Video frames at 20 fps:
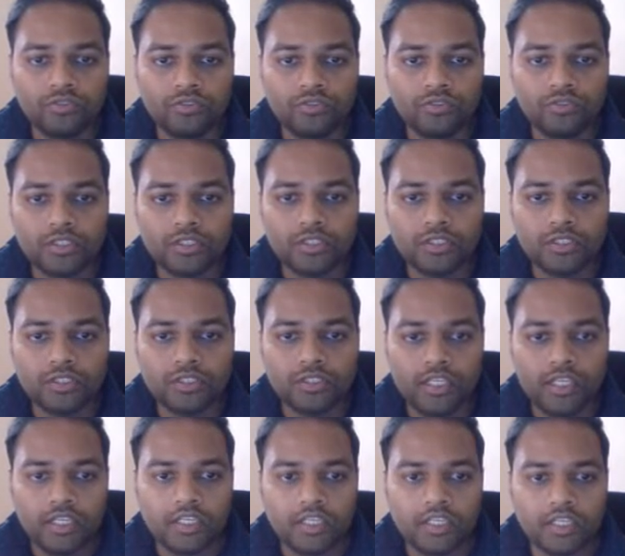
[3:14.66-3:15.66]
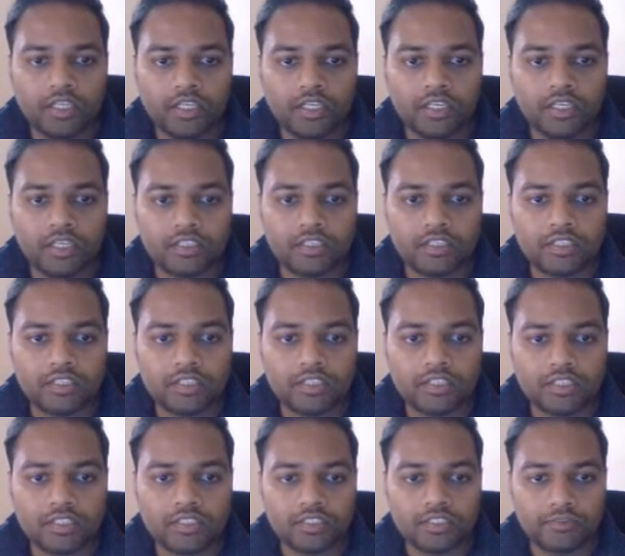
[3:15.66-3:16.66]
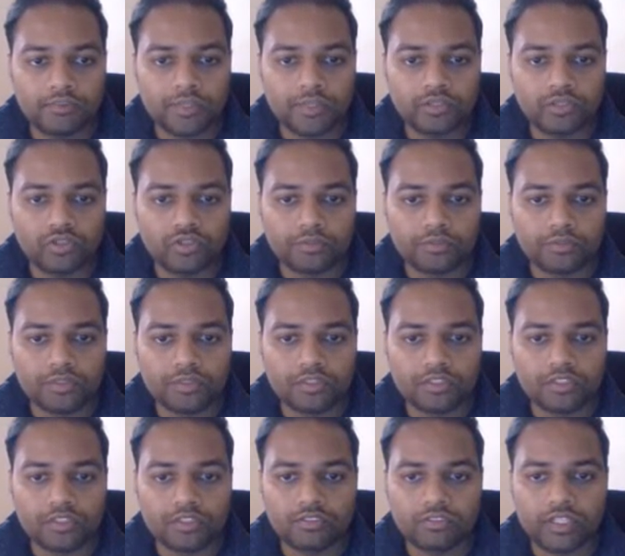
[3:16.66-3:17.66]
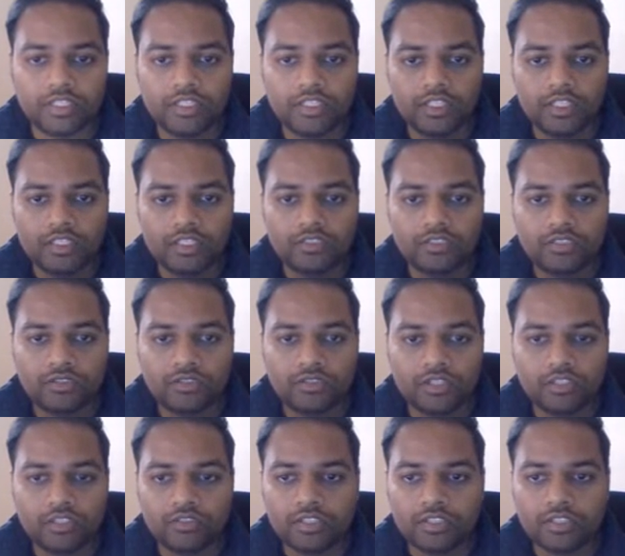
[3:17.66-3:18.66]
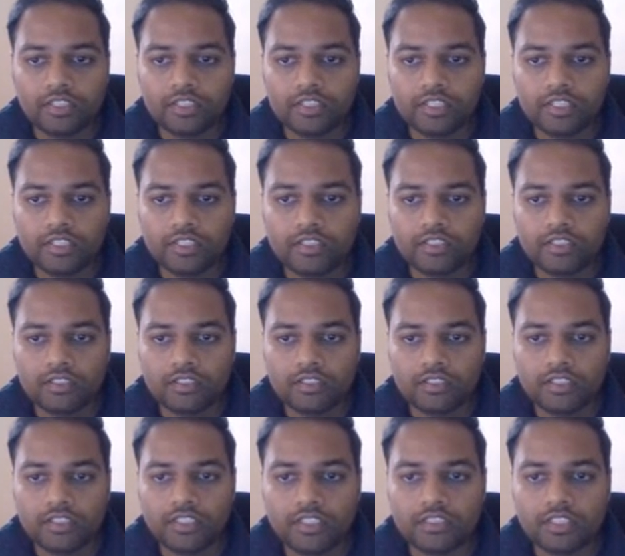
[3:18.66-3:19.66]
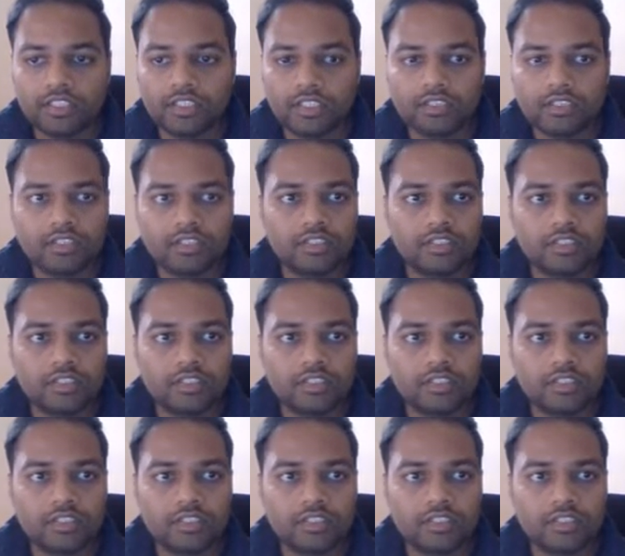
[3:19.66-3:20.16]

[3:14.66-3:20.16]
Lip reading: options, and these are the sub menu options, right? So you cannot create these things.